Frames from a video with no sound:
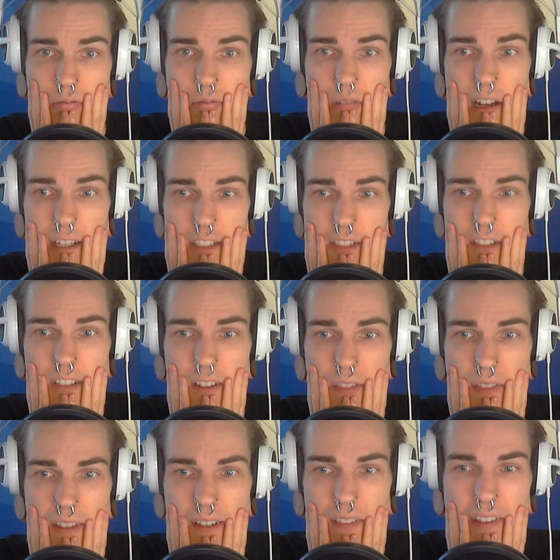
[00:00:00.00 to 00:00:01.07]
actually
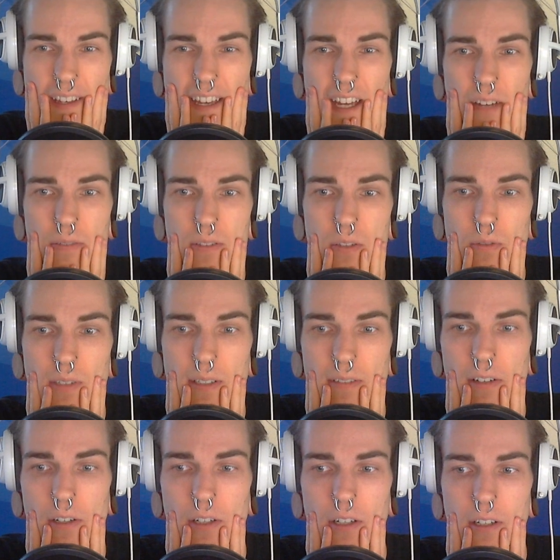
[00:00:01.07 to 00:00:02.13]
think they have to
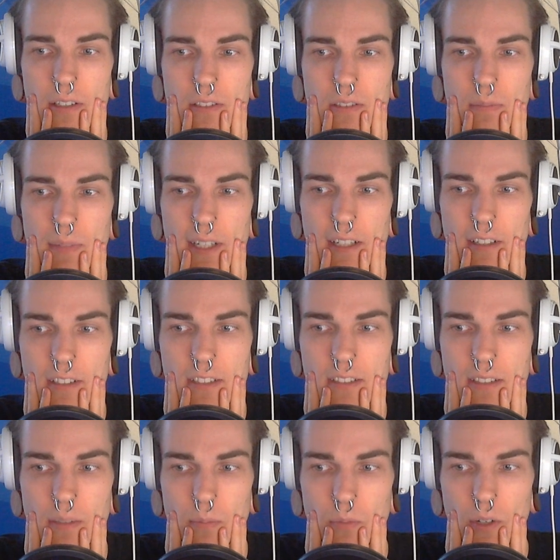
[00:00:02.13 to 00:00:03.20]
rework her to make her
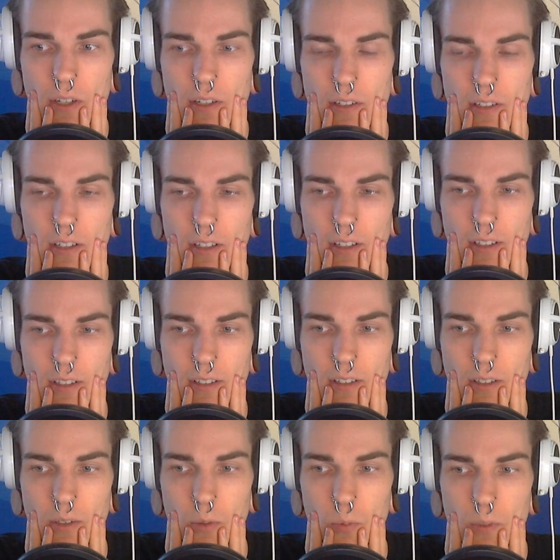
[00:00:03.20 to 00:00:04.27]
somewhat
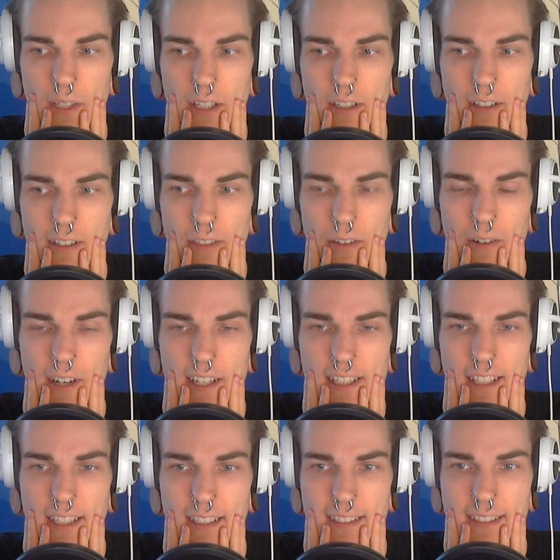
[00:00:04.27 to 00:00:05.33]
weaker in the right
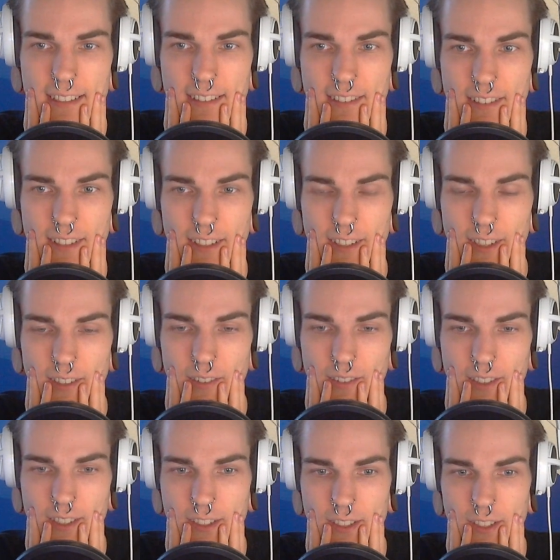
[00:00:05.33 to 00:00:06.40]
hands.
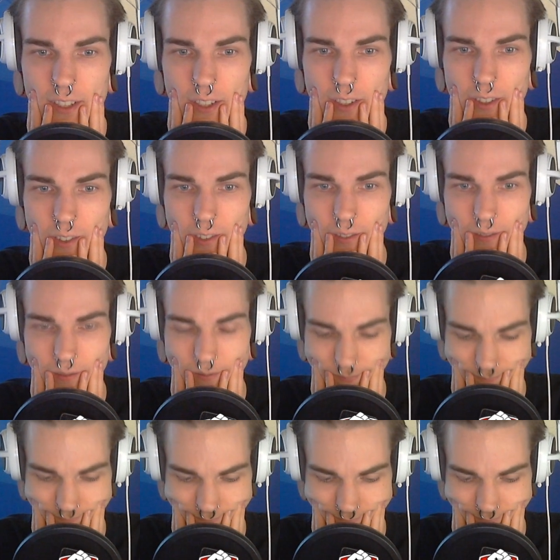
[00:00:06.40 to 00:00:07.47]
So
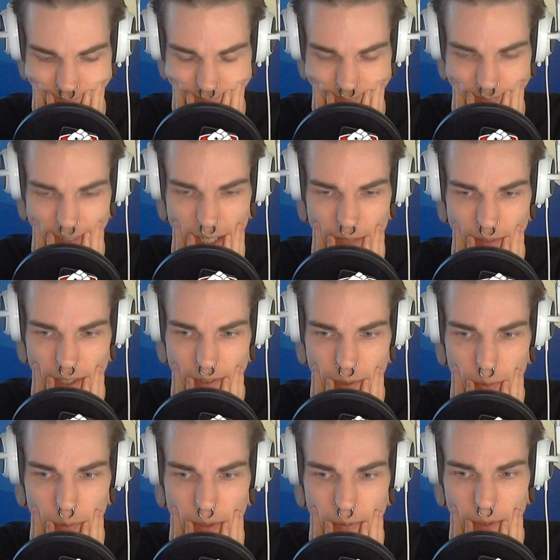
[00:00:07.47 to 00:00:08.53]
if I would
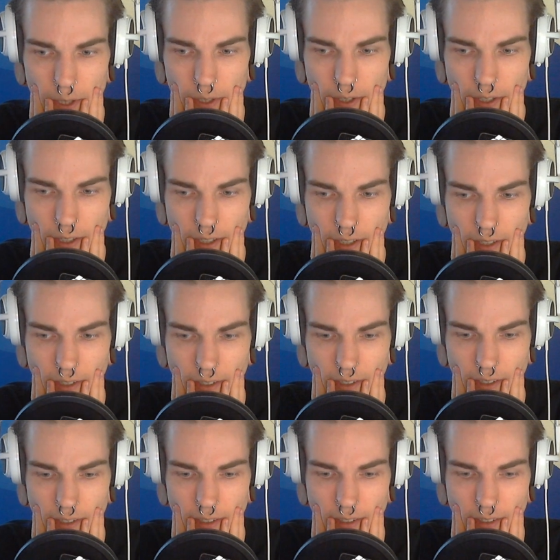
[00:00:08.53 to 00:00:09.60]
rework her,
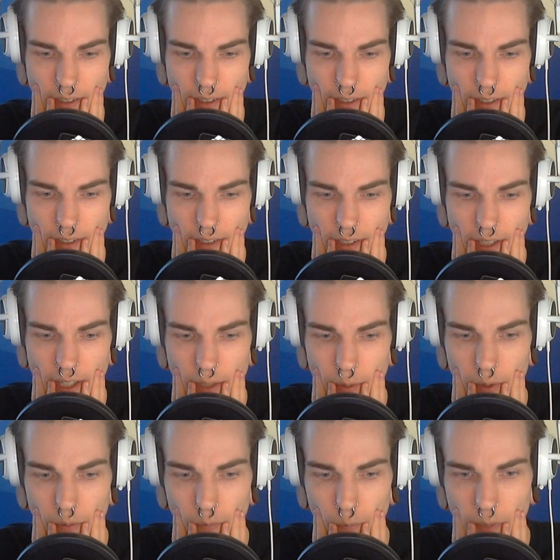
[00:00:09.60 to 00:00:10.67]
I
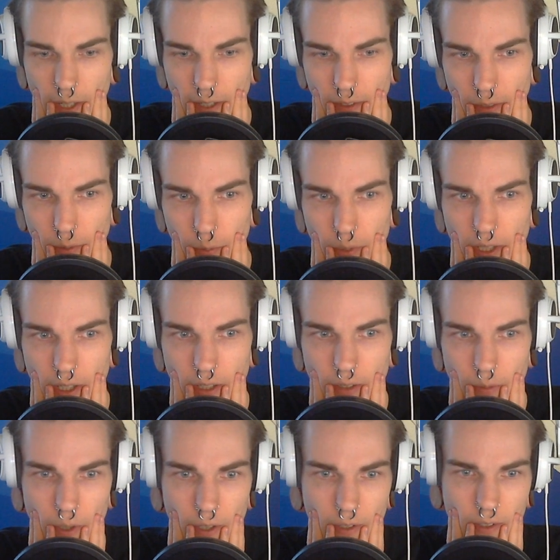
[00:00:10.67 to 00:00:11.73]
would make the
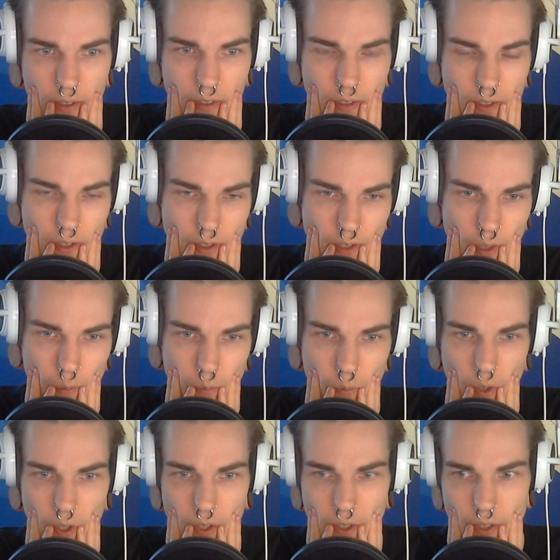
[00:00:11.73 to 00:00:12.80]
rework
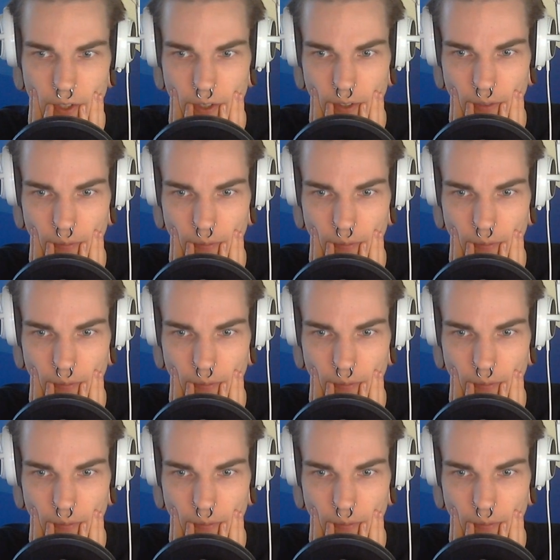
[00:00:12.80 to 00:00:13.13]
somewhat